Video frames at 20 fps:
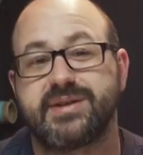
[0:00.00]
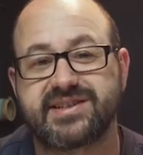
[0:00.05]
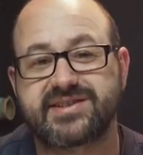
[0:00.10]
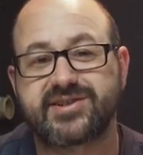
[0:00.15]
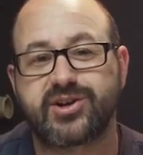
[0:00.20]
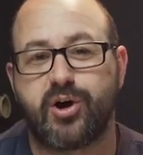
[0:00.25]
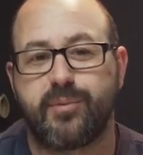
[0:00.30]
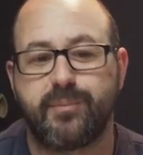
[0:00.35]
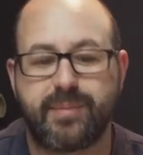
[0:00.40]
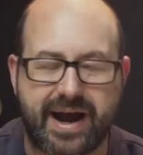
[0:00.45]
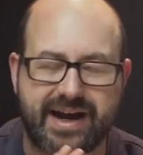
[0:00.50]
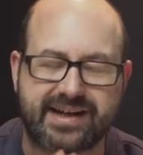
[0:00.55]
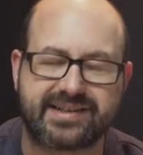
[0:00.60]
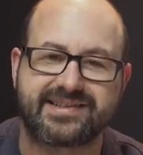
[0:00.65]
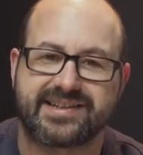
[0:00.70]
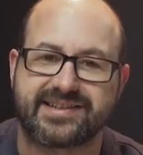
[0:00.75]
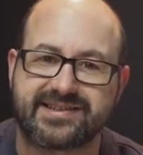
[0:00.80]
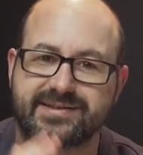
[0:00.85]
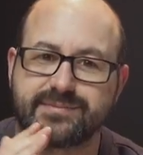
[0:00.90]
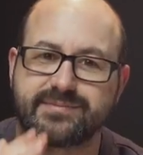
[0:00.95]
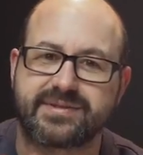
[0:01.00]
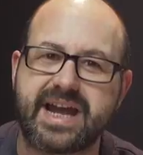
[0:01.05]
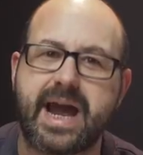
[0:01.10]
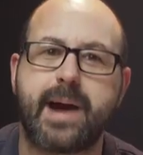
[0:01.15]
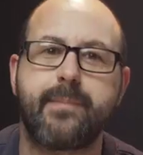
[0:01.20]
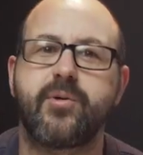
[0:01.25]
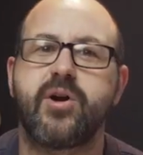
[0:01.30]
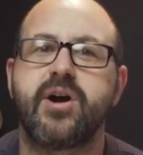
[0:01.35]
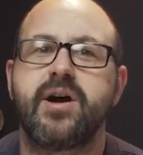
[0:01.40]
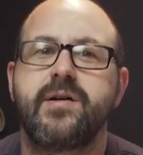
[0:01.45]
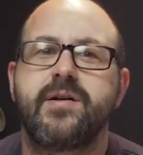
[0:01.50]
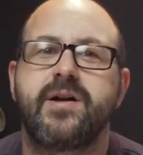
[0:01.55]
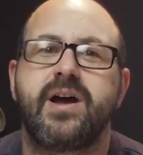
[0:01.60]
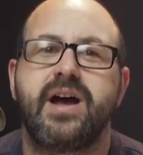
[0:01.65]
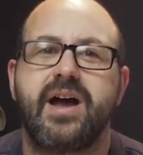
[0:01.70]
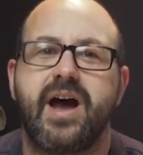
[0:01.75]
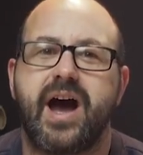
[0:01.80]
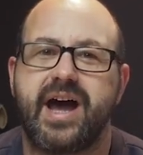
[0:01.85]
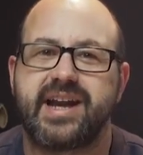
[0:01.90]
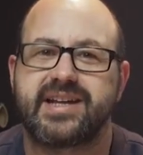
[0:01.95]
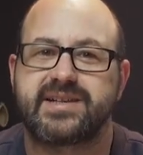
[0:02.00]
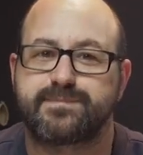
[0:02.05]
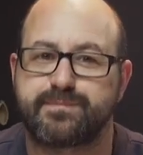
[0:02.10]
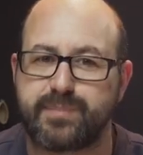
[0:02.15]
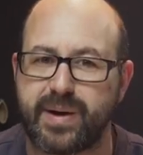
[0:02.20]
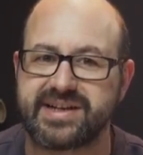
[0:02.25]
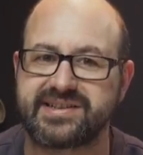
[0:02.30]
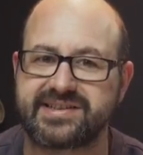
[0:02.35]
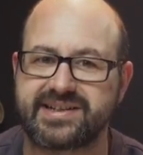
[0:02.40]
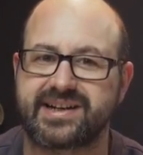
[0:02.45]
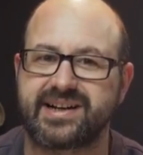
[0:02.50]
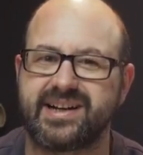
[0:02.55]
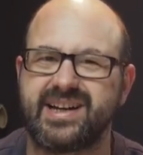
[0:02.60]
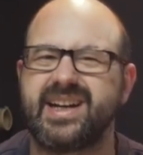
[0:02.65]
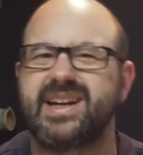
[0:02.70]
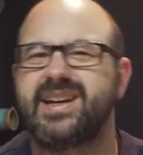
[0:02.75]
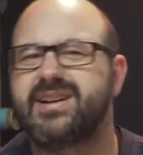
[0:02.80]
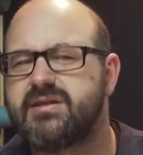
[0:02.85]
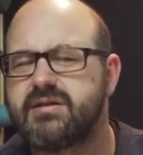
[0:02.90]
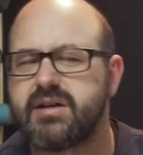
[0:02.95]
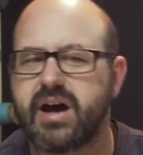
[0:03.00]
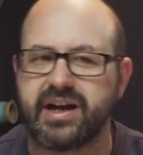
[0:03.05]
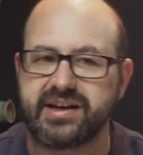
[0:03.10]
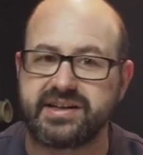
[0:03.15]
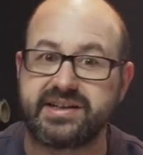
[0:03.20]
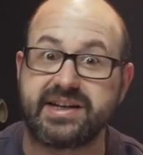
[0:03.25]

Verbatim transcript: means compact system camera, and it's basically a